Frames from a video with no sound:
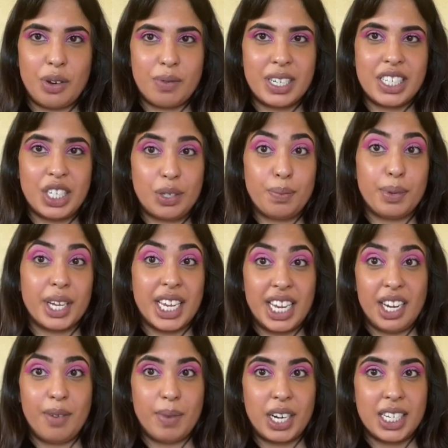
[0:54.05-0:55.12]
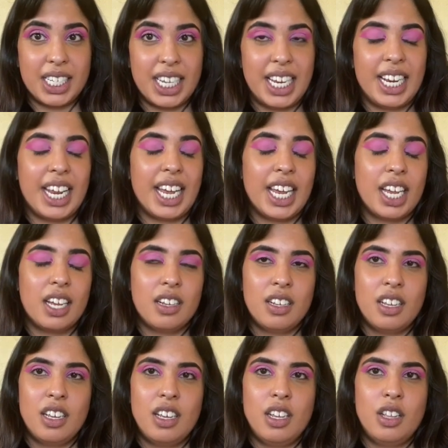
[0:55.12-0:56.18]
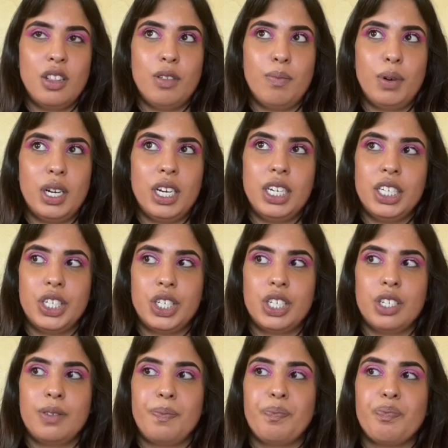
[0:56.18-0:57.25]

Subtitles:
which is Bikini Martini, the blush.